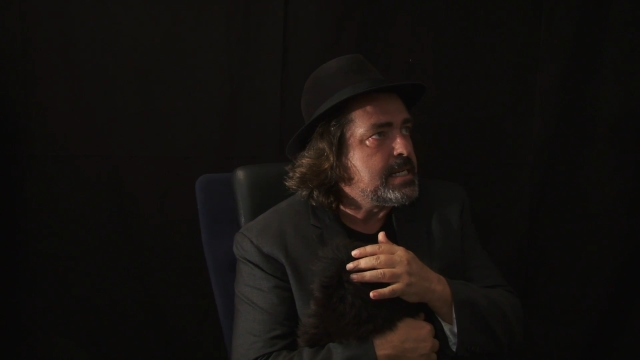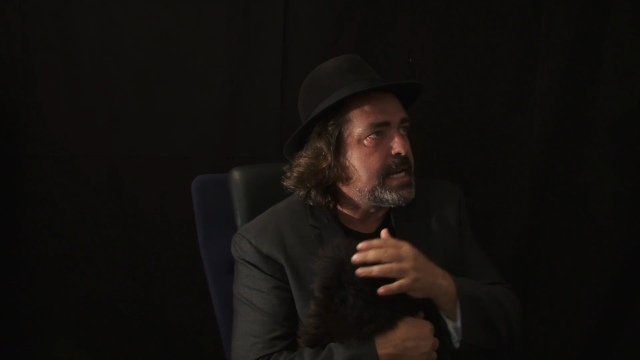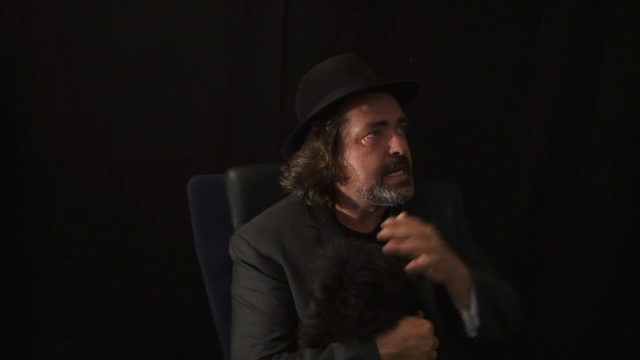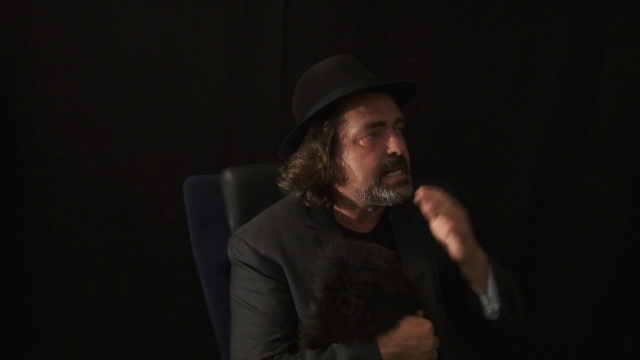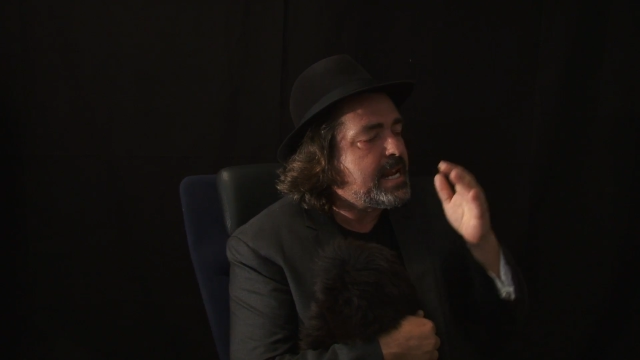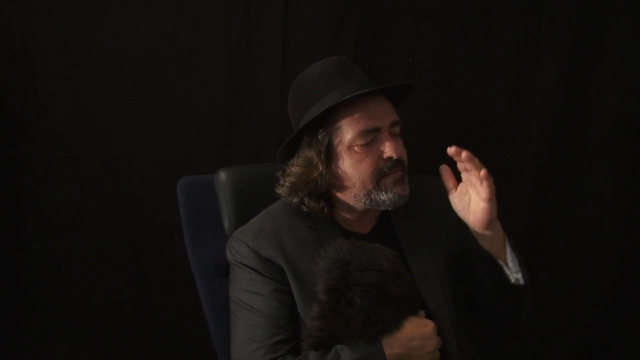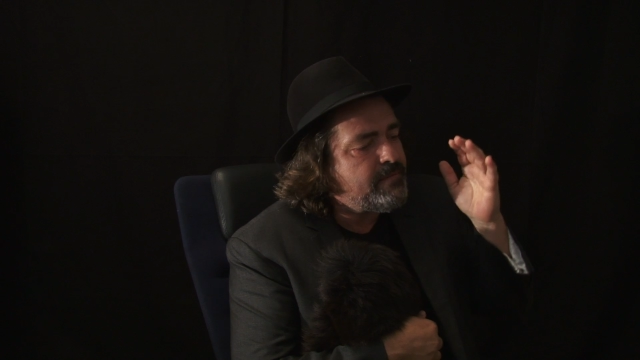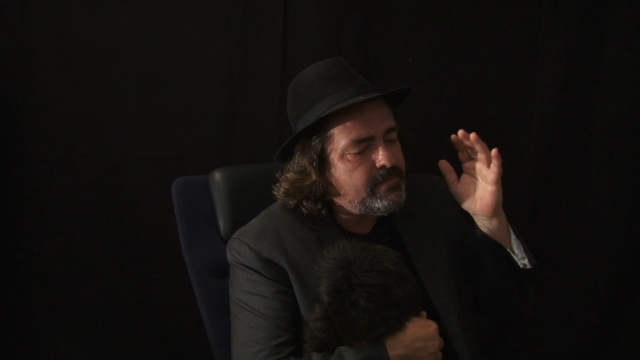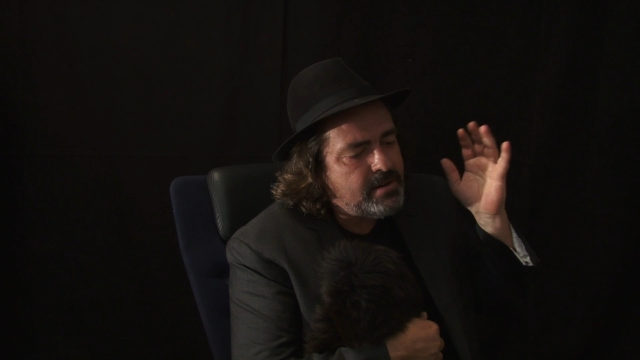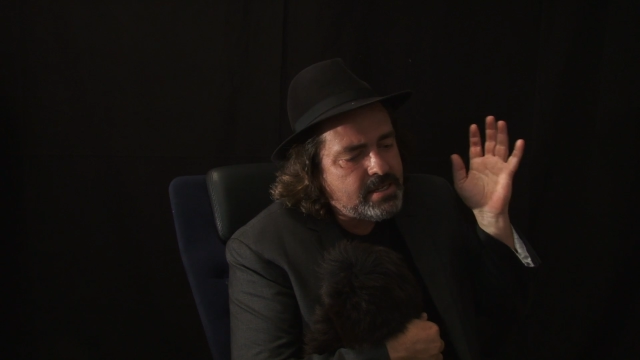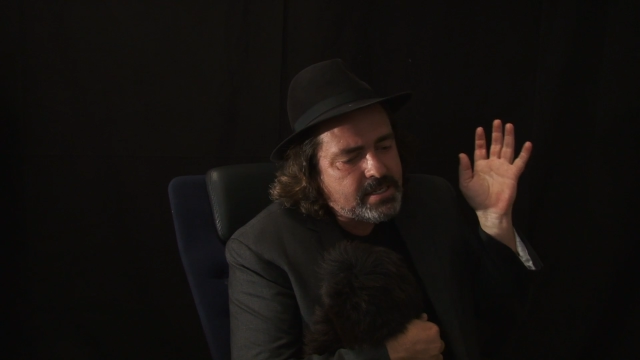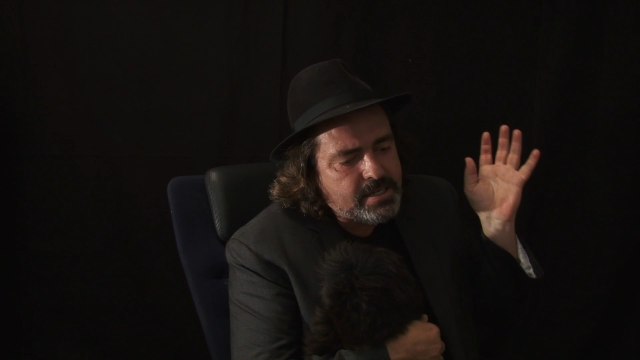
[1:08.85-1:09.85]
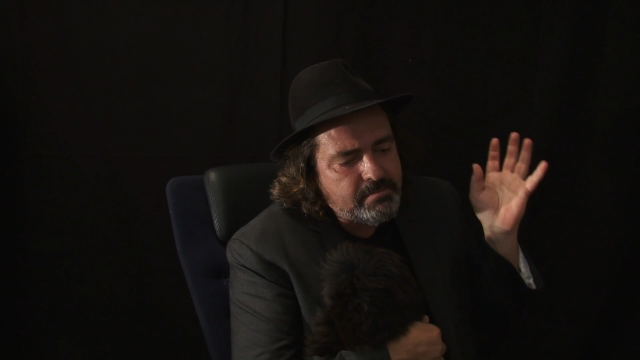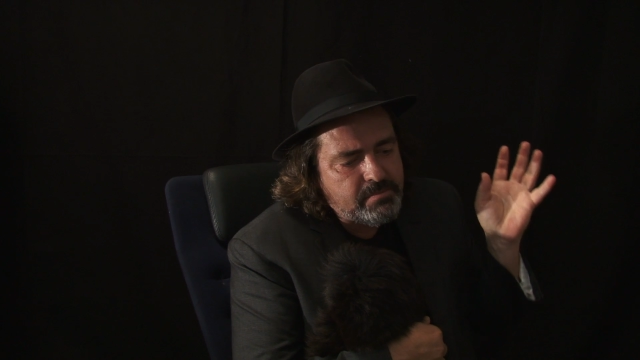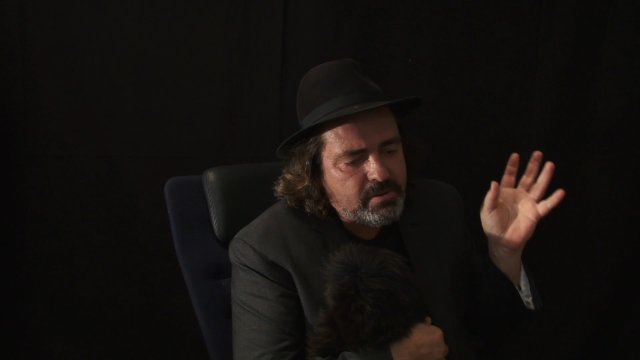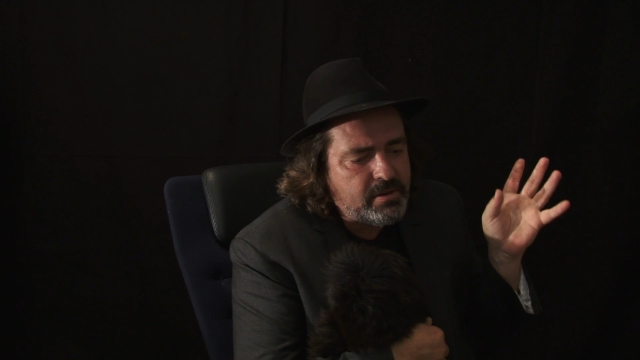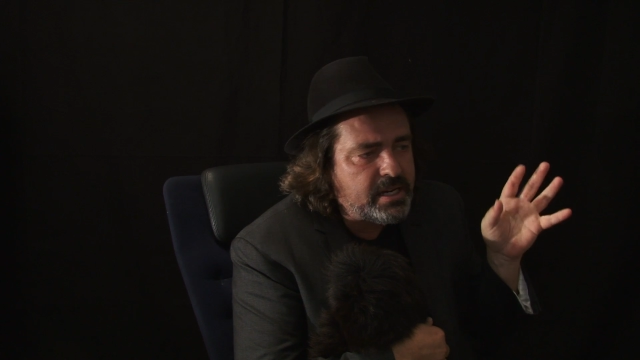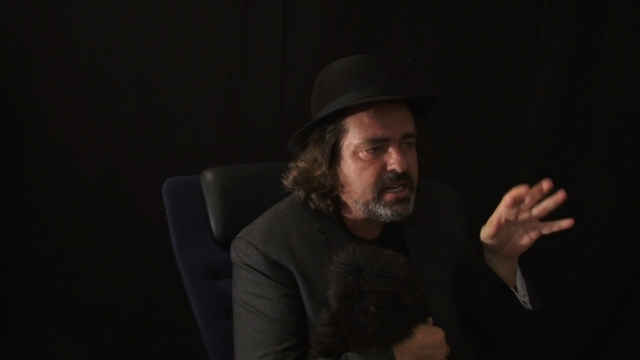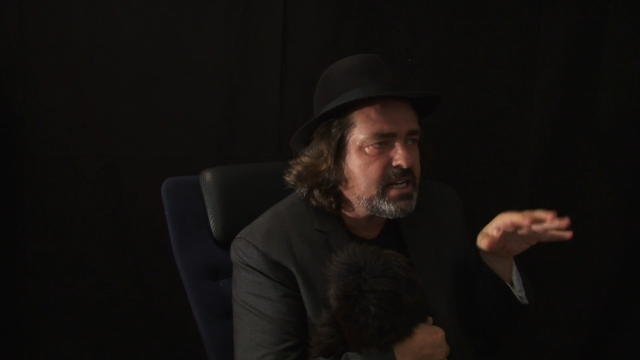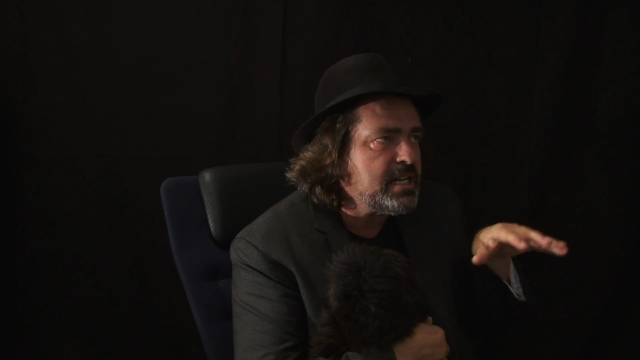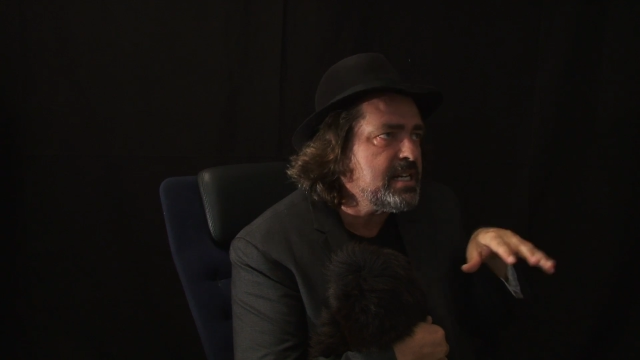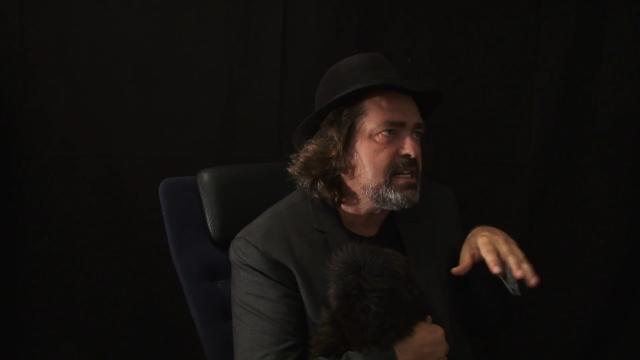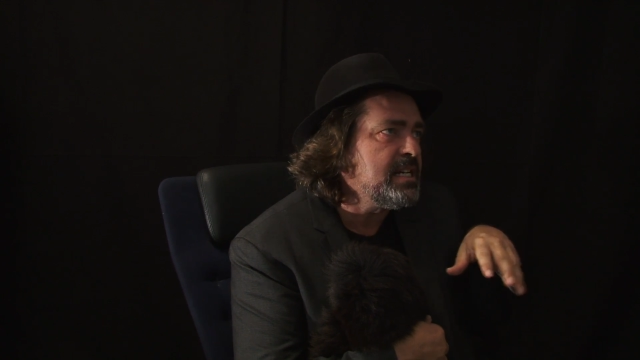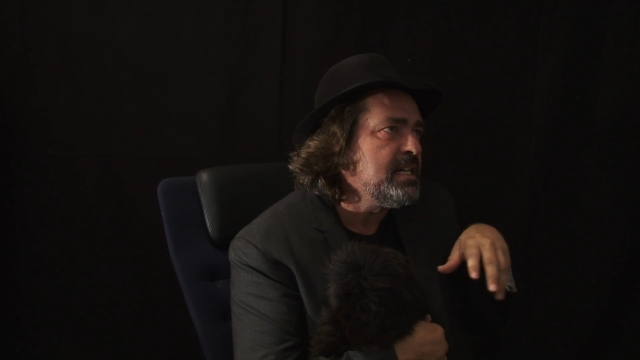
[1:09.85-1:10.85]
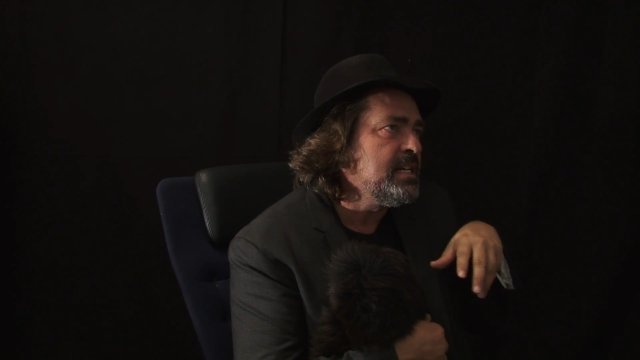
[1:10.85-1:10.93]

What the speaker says: Hated every simpering,